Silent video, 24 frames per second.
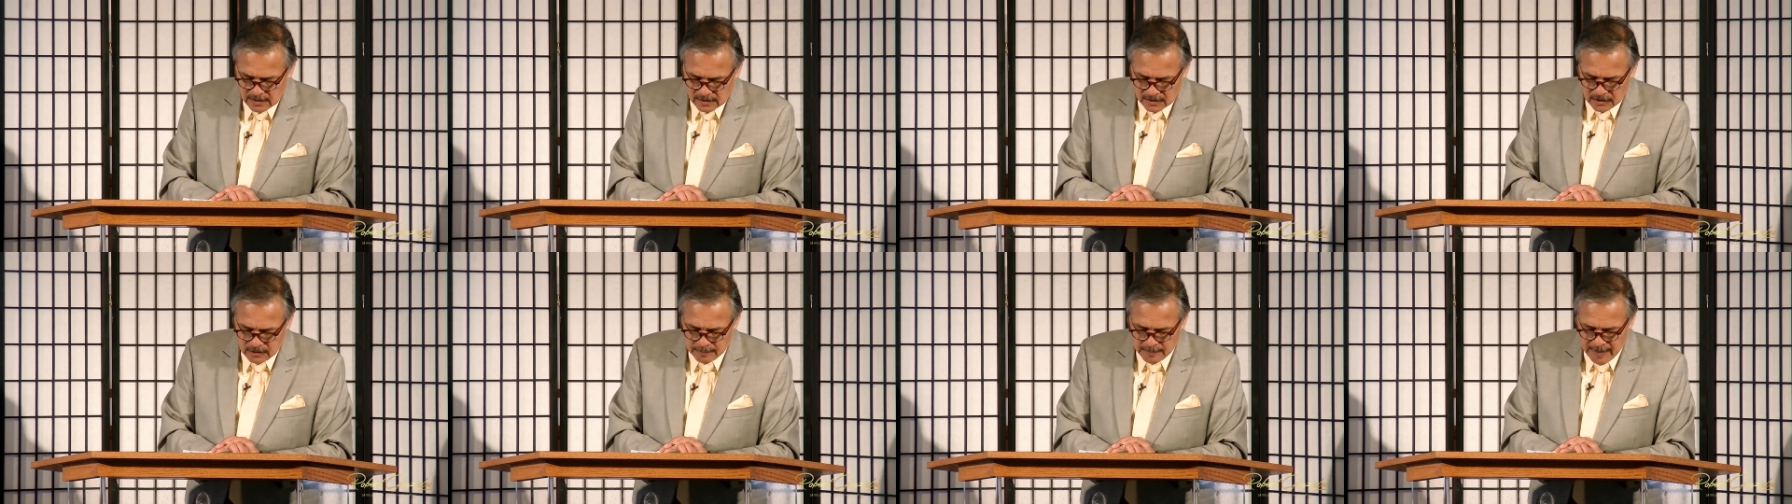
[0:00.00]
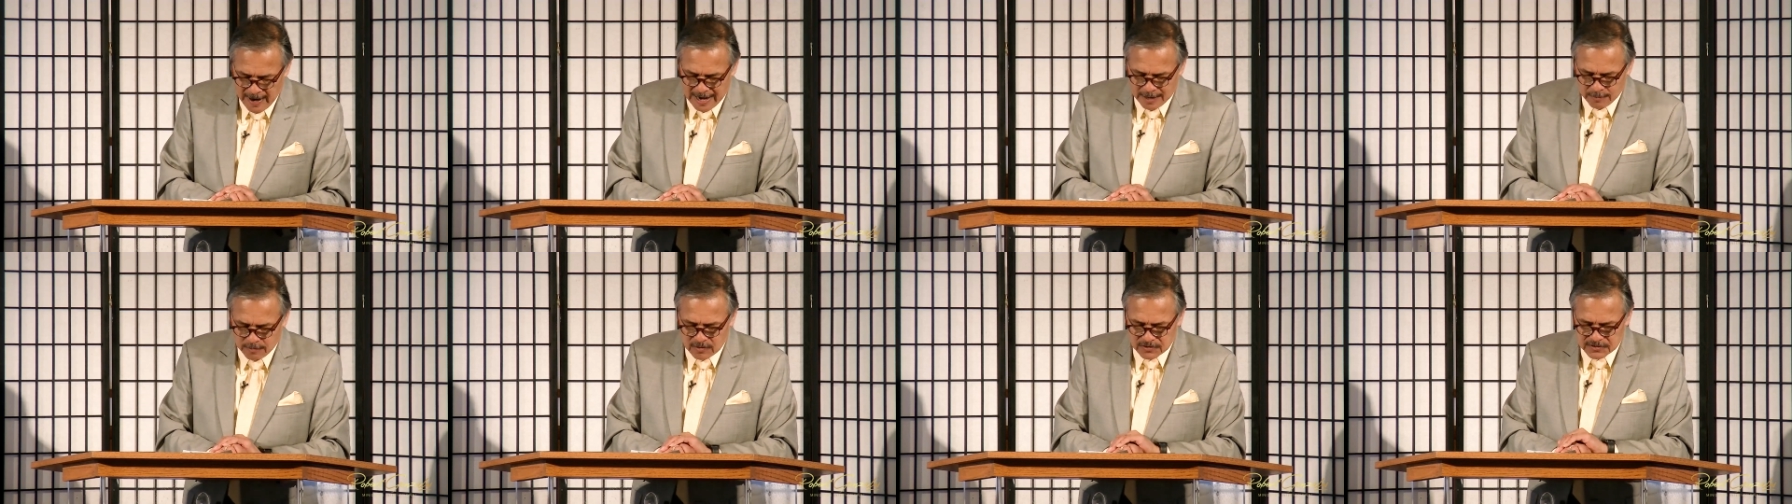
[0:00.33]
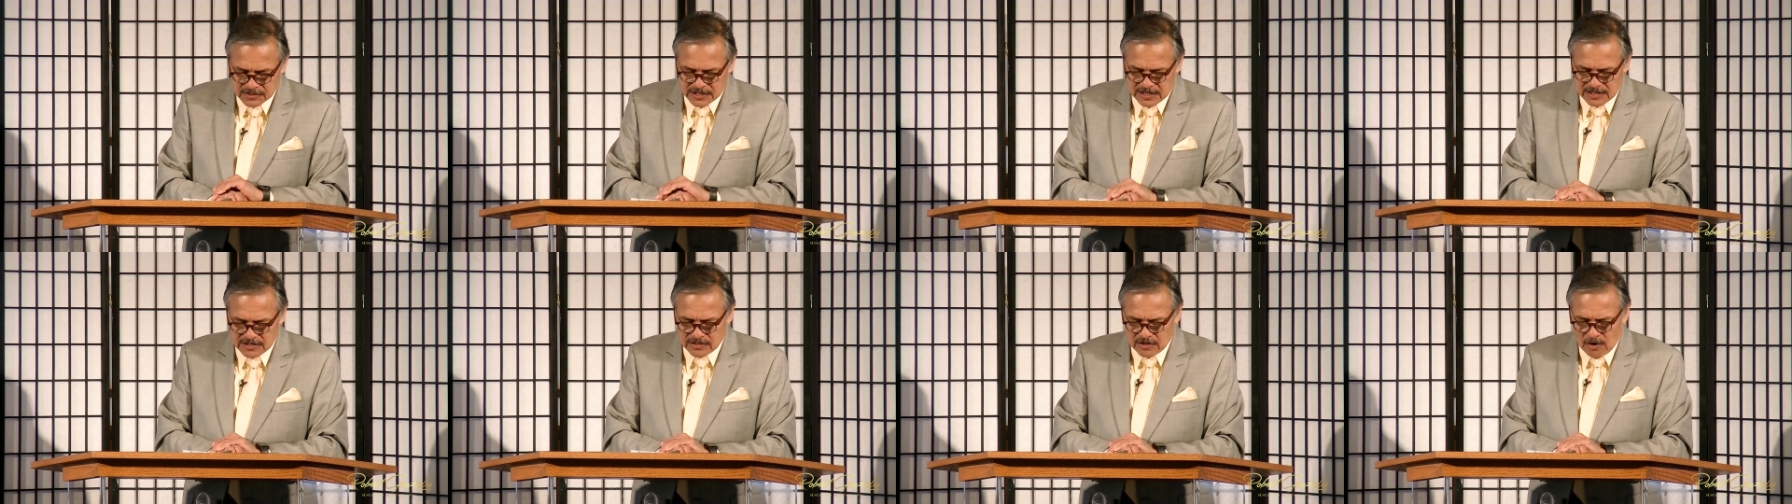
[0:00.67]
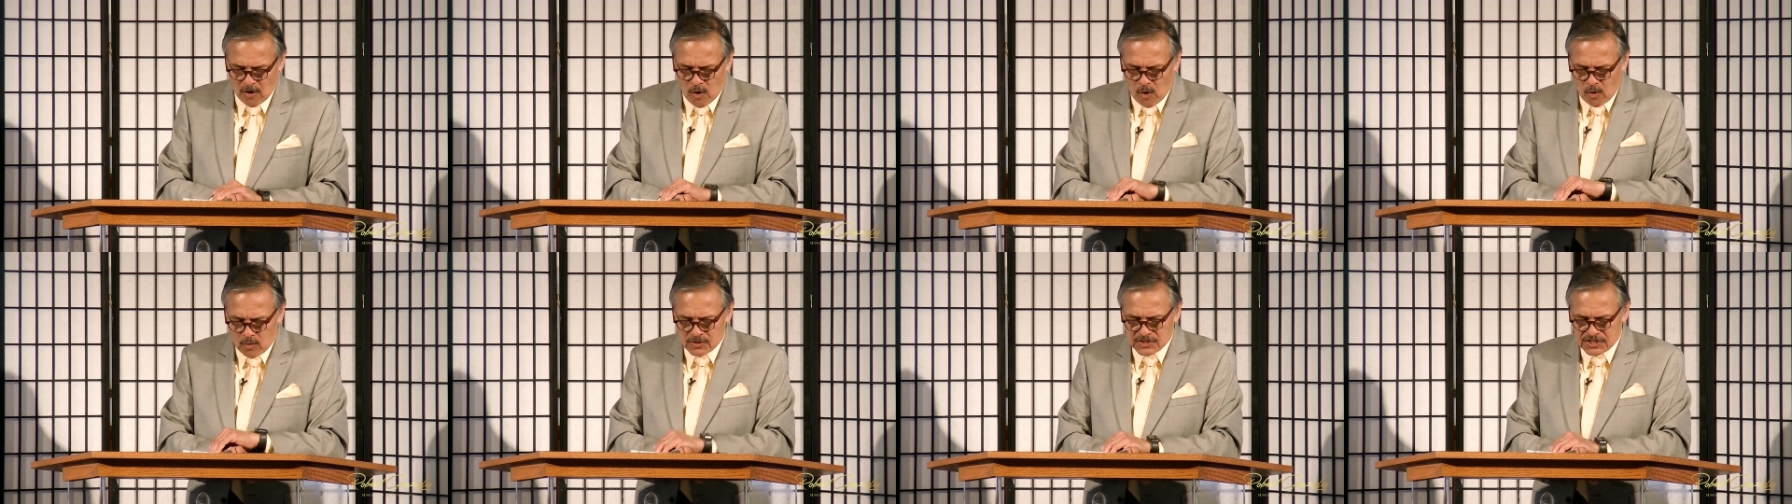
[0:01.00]
The Bible says the
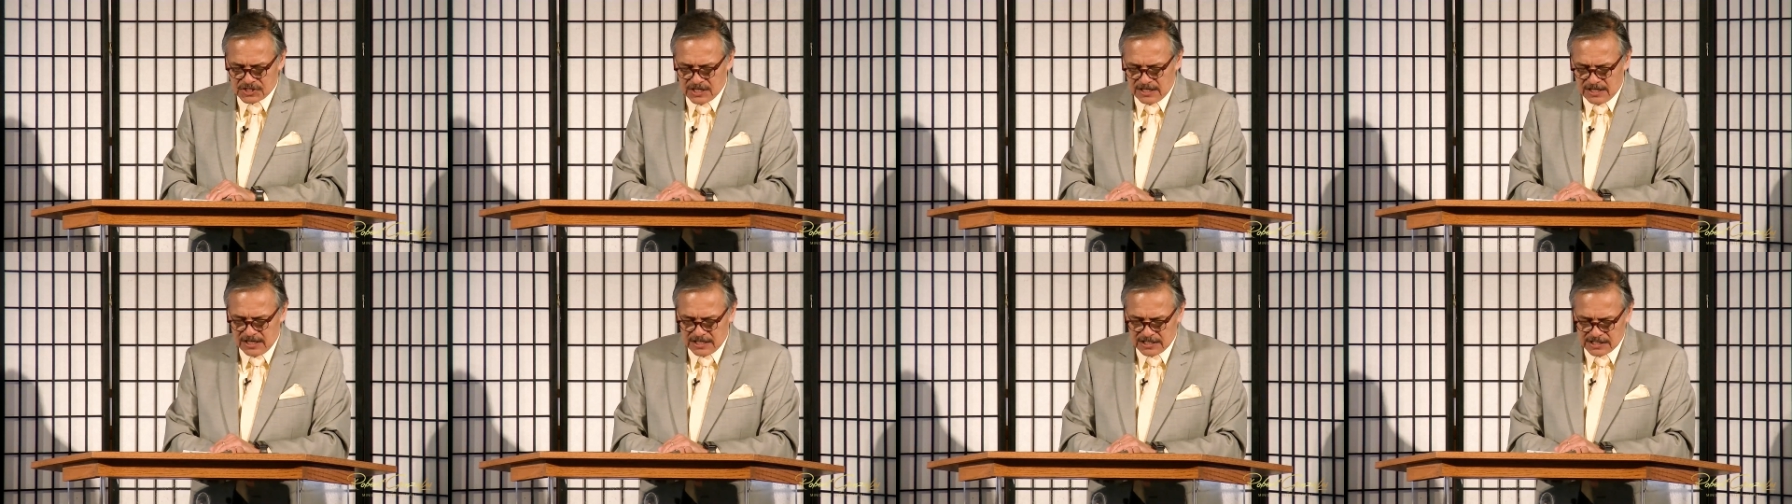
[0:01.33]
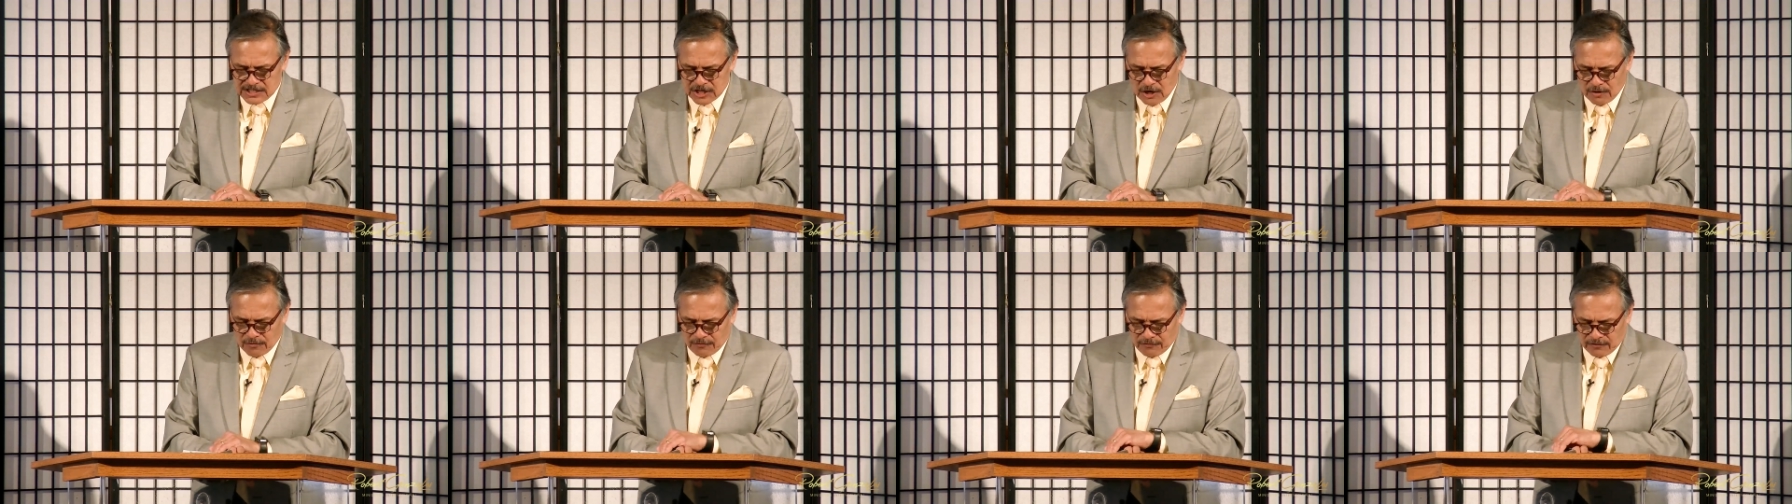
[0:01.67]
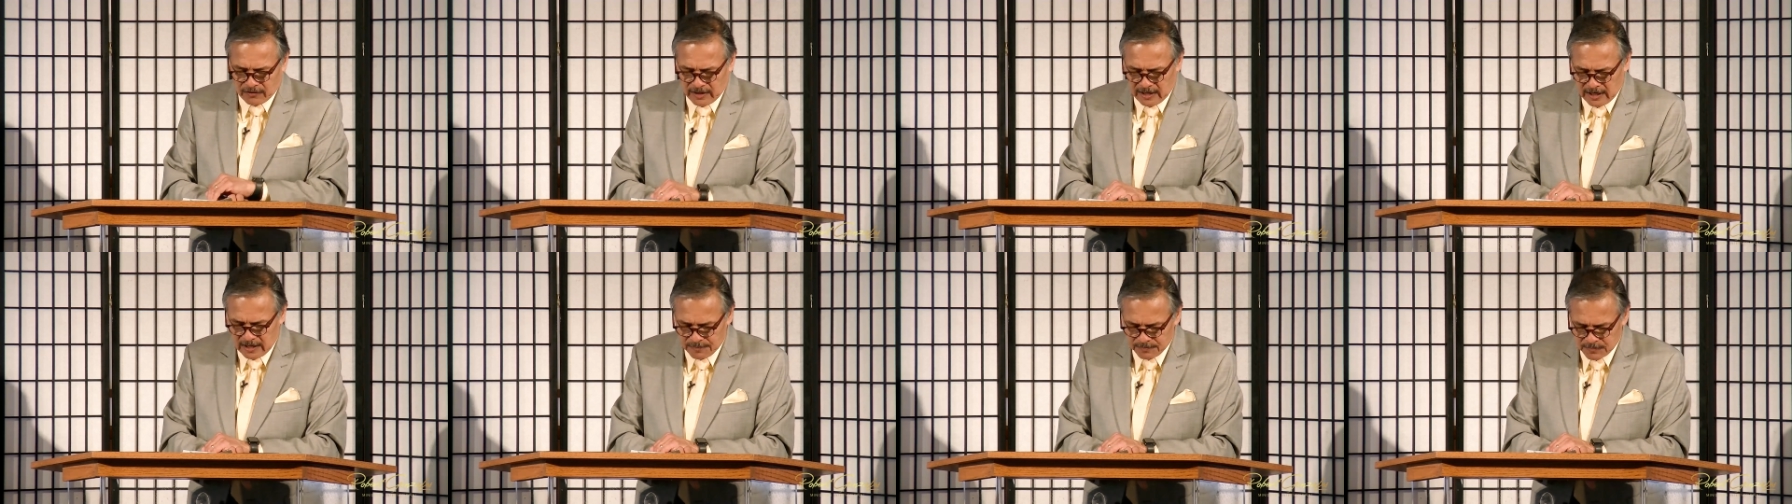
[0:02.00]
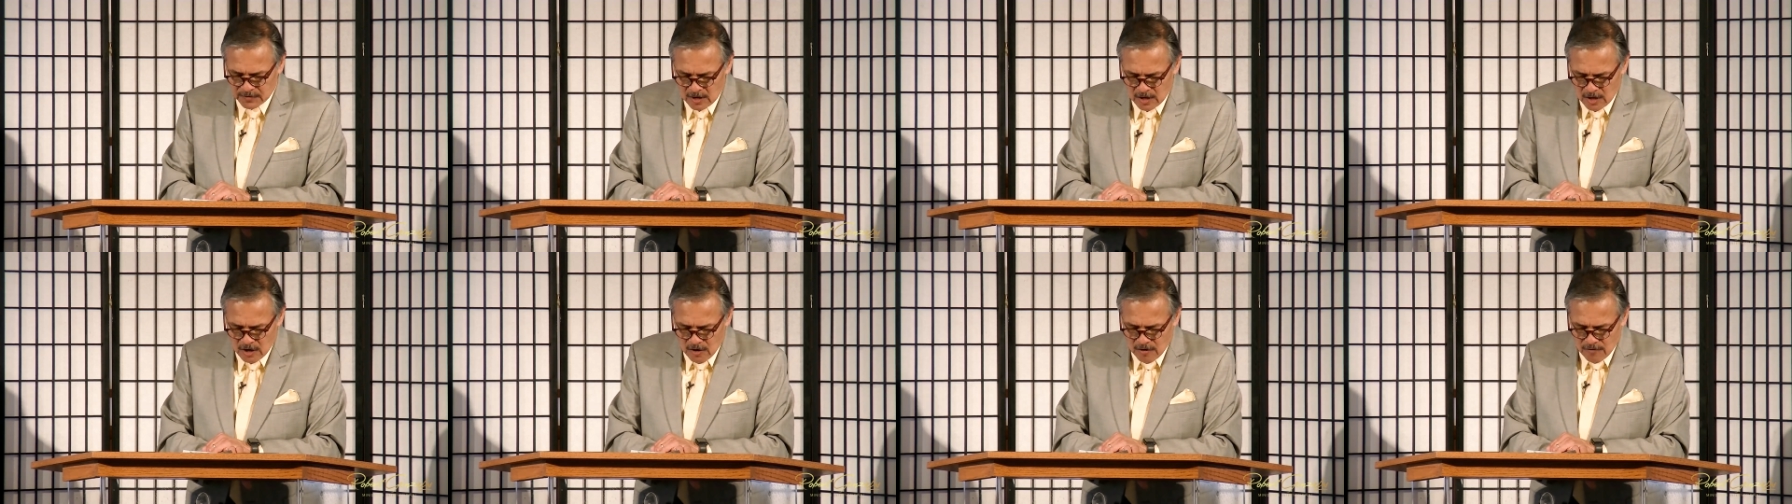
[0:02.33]
whole city shall flee